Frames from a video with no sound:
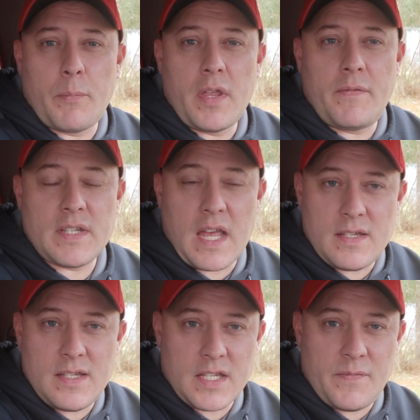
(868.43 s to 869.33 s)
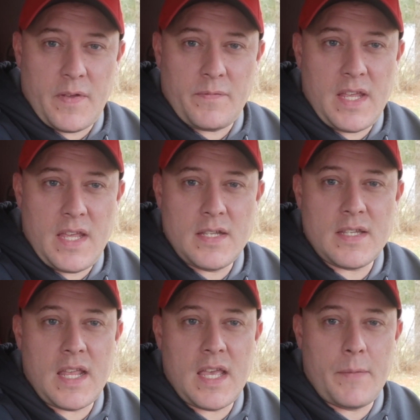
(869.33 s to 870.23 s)
I believe he's got
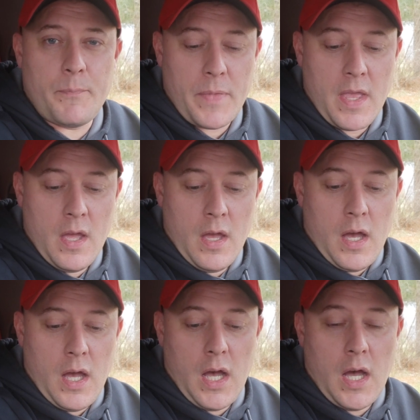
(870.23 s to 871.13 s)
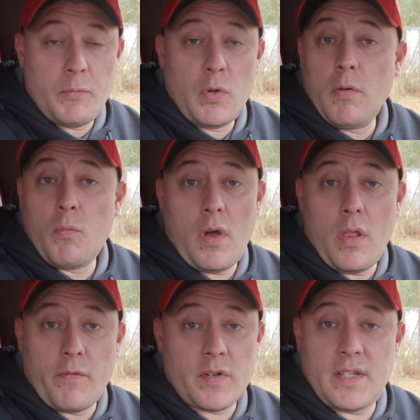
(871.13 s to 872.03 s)
615s in it. Doing
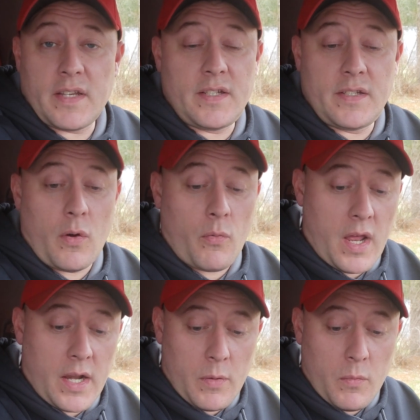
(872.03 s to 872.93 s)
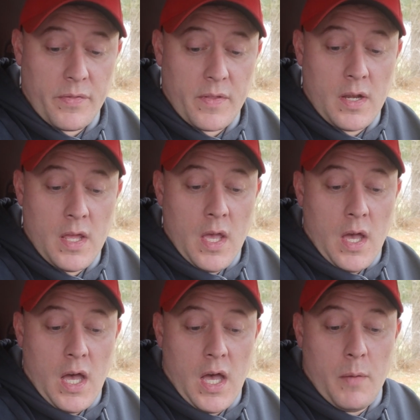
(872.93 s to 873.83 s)
well over 60s already with it,
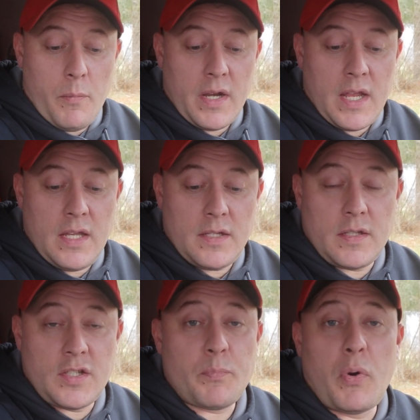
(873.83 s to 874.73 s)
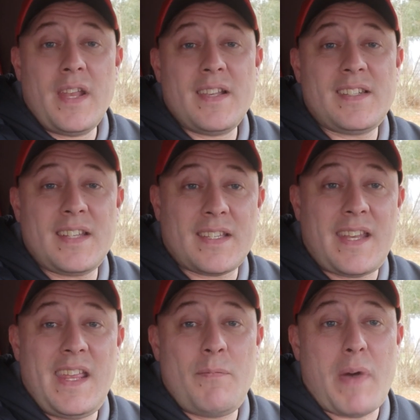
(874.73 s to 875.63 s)
but he's just put in
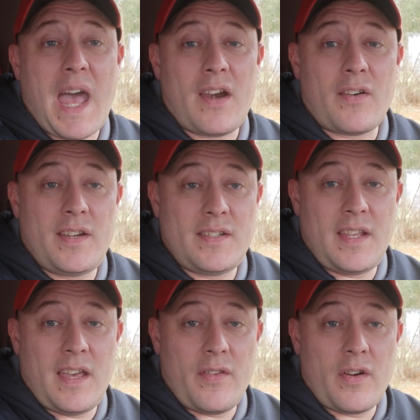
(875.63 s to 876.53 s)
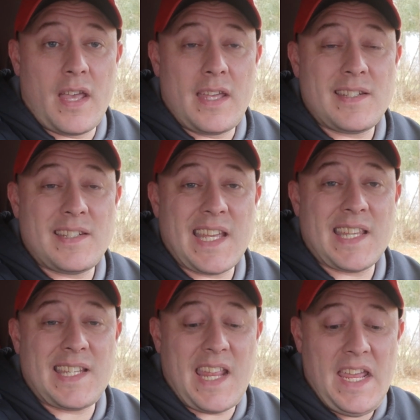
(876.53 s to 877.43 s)
16 batteries the other day.
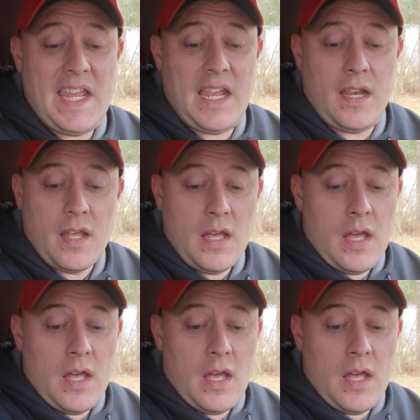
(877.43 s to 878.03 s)
16.